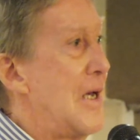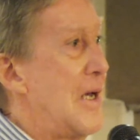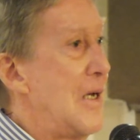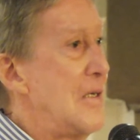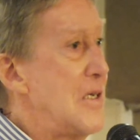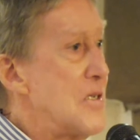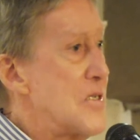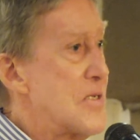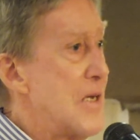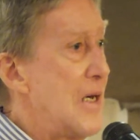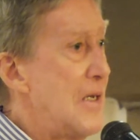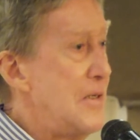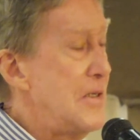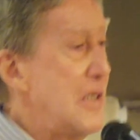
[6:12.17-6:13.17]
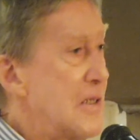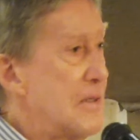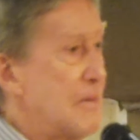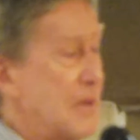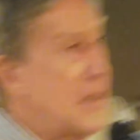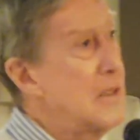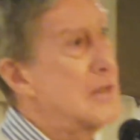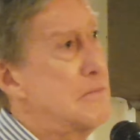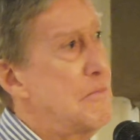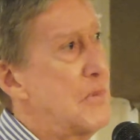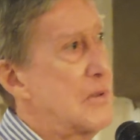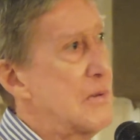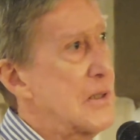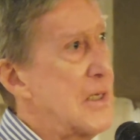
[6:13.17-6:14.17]
And he said, he
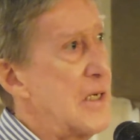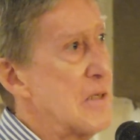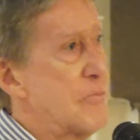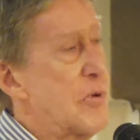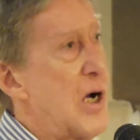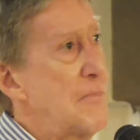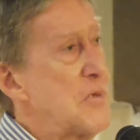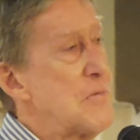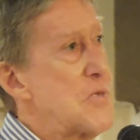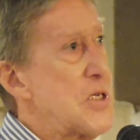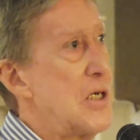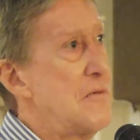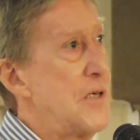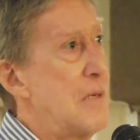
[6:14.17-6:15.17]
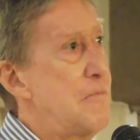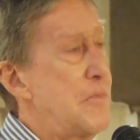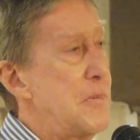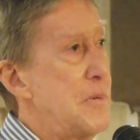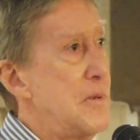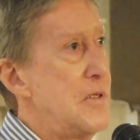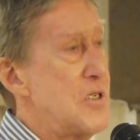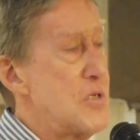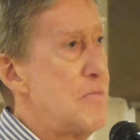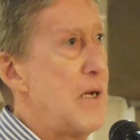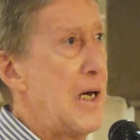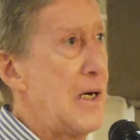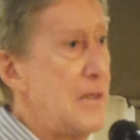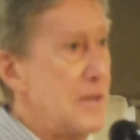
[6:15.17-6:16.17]
kind of propped himself up in his
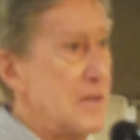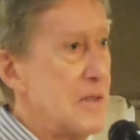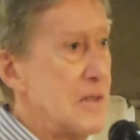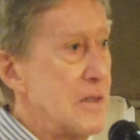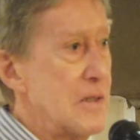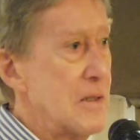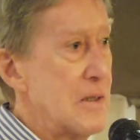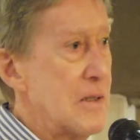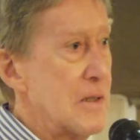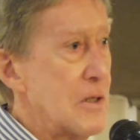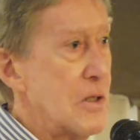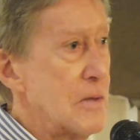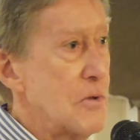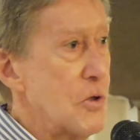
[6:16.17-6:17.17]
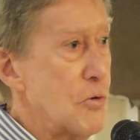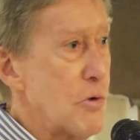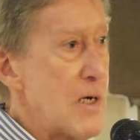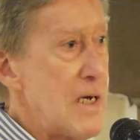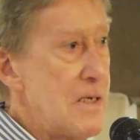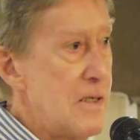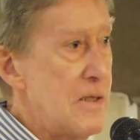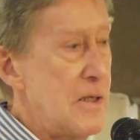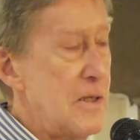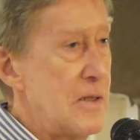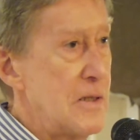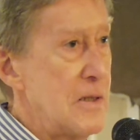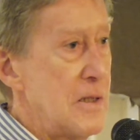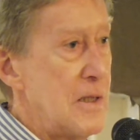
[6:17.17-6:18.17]
bed, grinned,
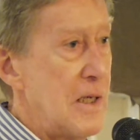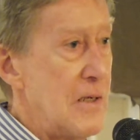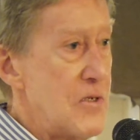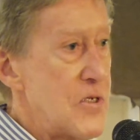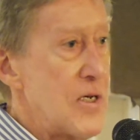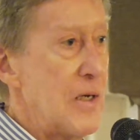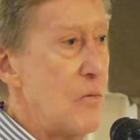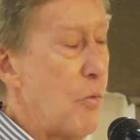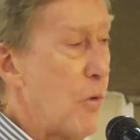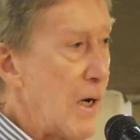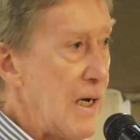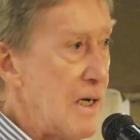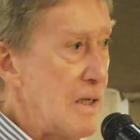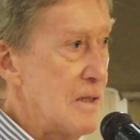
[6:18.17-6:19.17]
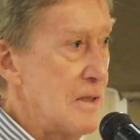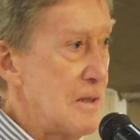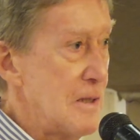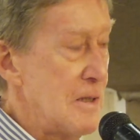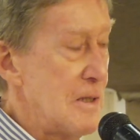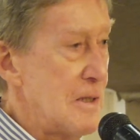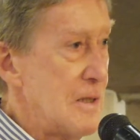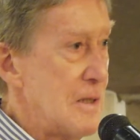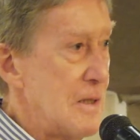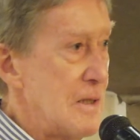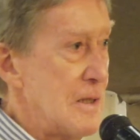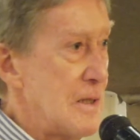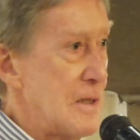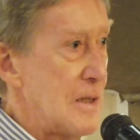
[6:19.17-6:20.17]
and said, "Wayne,
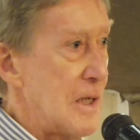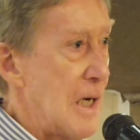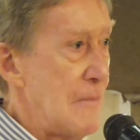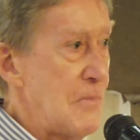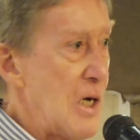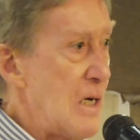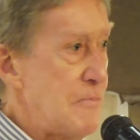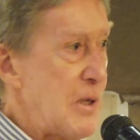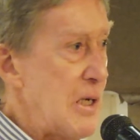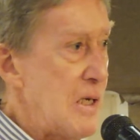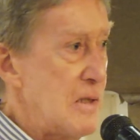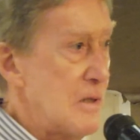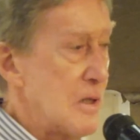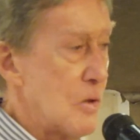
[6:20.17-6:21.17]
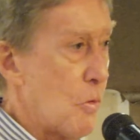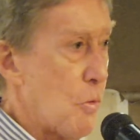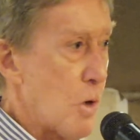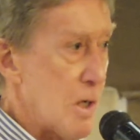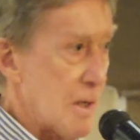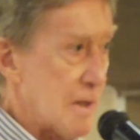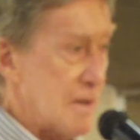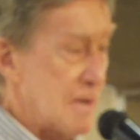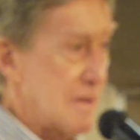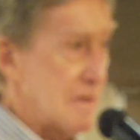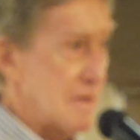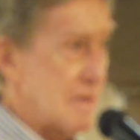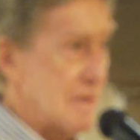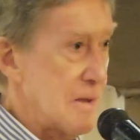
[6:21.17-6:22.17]
I'm not paying you to work.
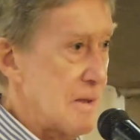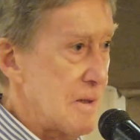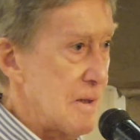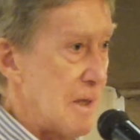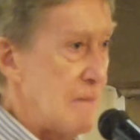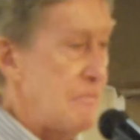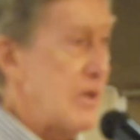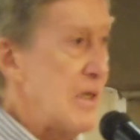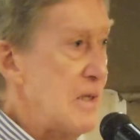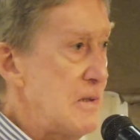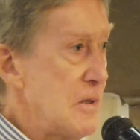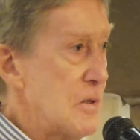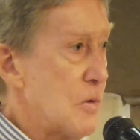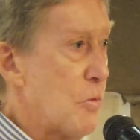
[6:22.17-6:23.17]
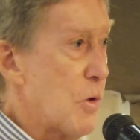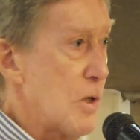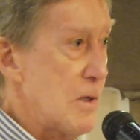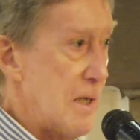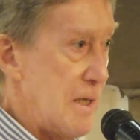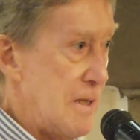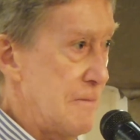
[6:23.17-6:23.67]
I'm paying you to worry."